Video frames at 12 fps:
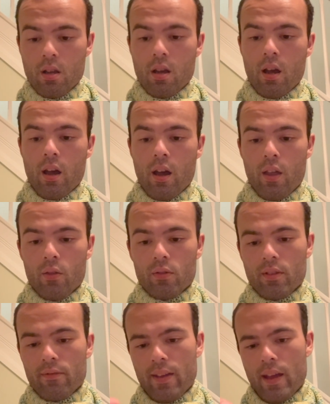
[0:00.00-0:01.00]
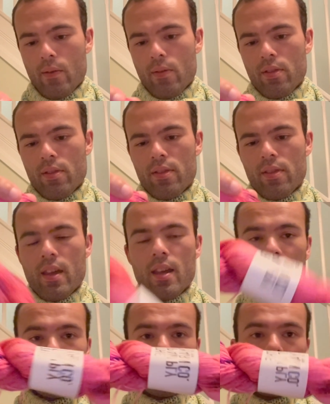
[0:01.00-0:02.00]
I also found
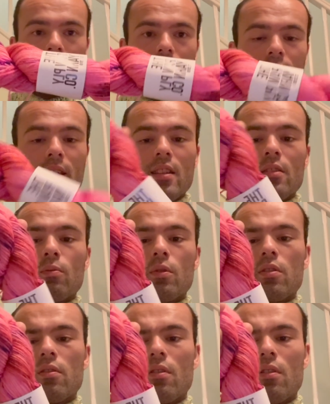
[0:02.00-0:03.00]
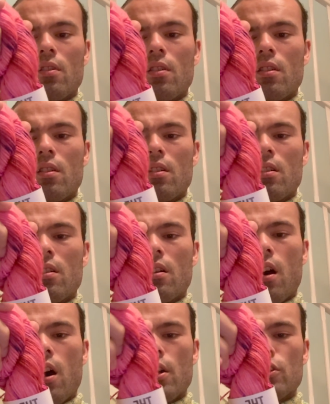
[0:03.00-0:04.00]
this. This was
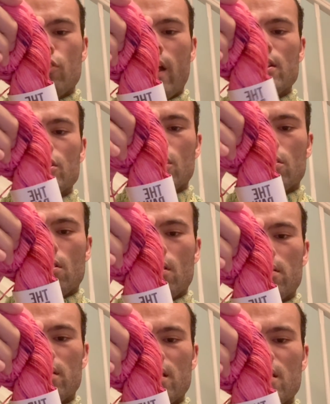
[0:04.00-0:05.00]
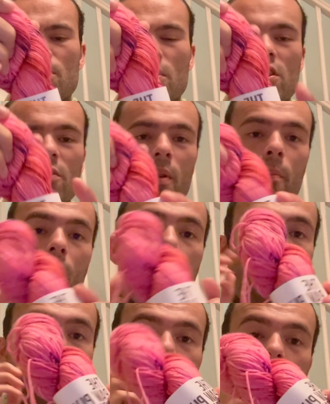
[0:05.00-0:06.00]
hydrangea, so this must have been
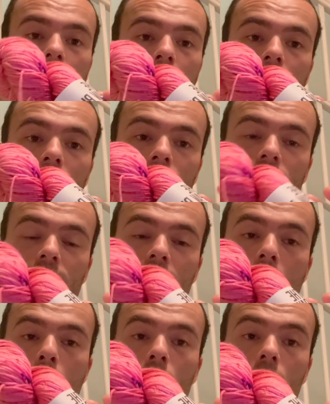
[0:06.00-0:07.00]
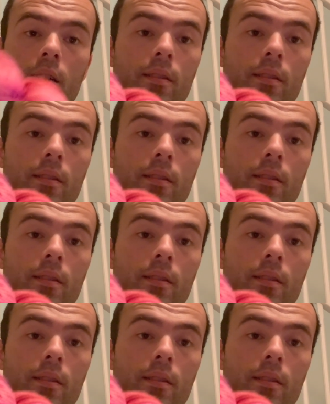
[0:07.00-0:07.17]
part of my flower